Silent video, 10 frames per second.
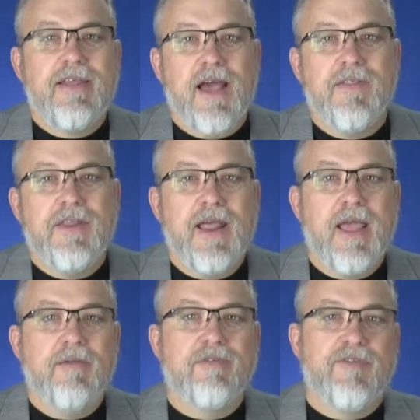down the
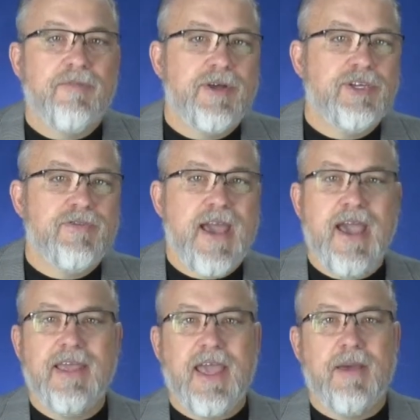names of a bunch of
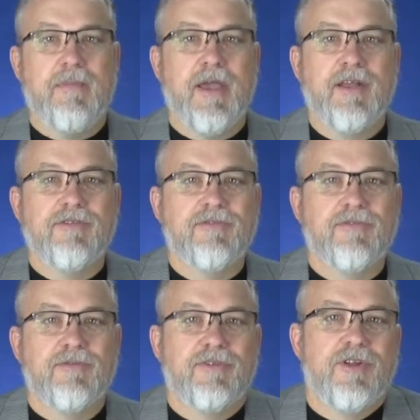ad
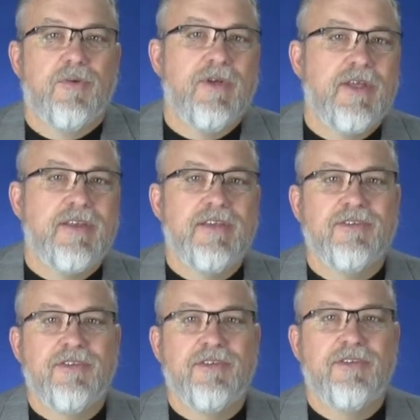campaigns, really
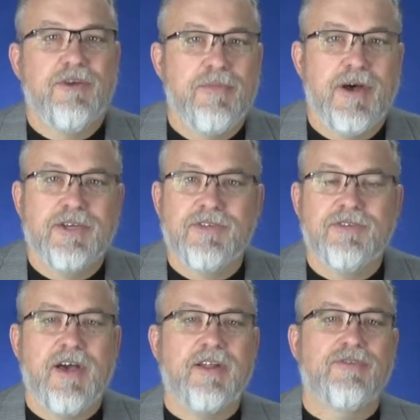doesn't do much.
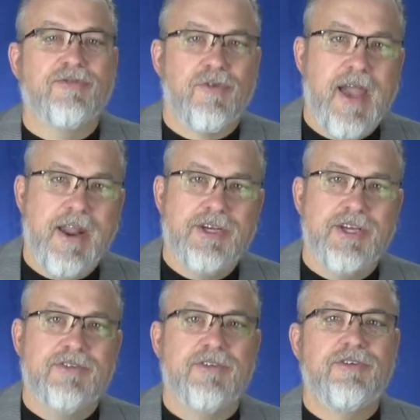It's not a
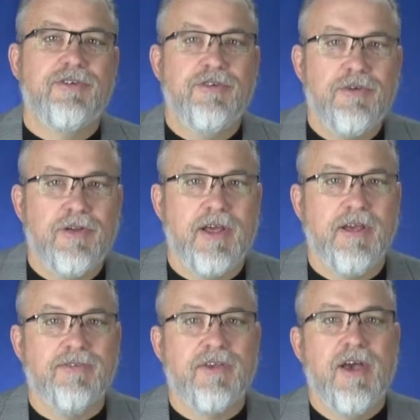strategy, it's a to-do
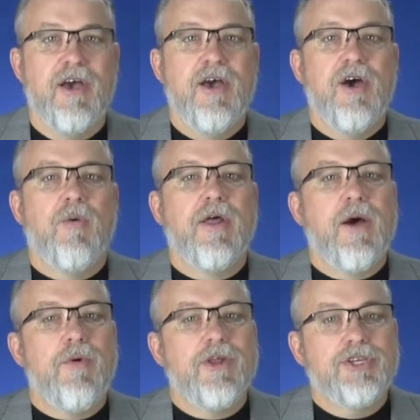list. What I
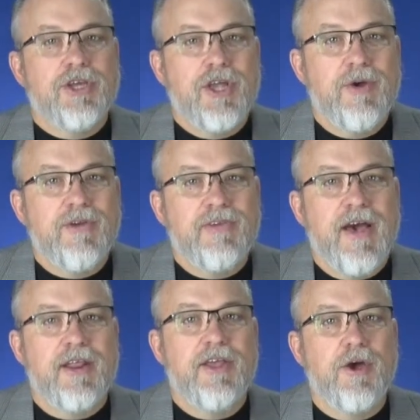want to show you is
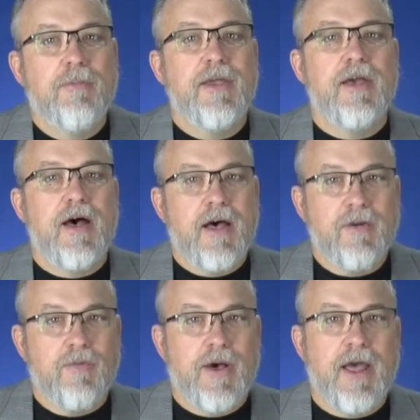how to go
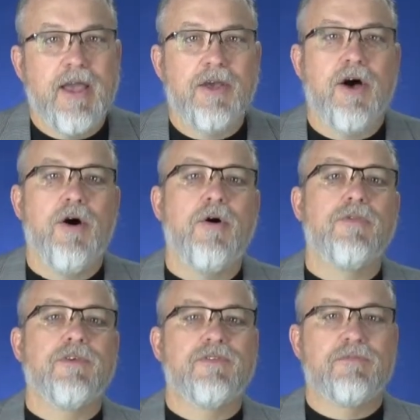beyond what I call
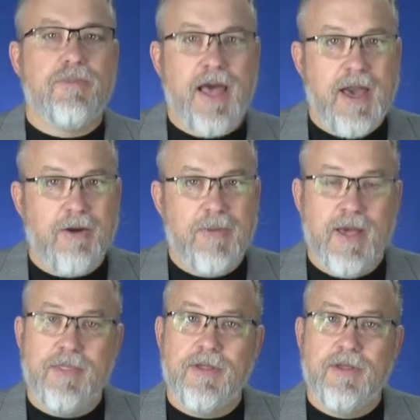the splatter
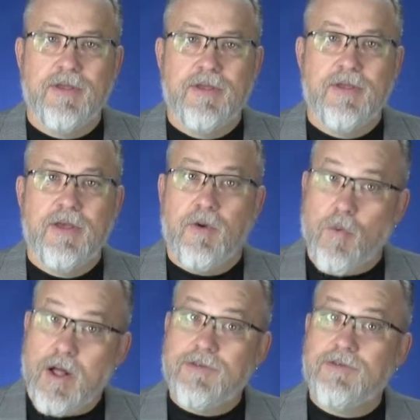method.
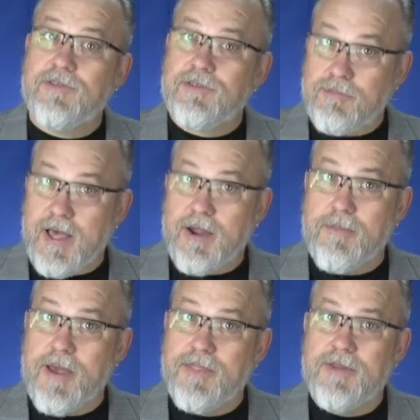What's the
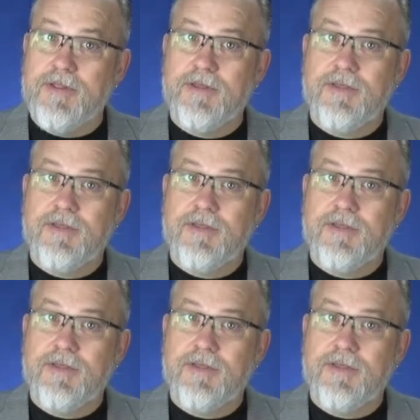splatter method?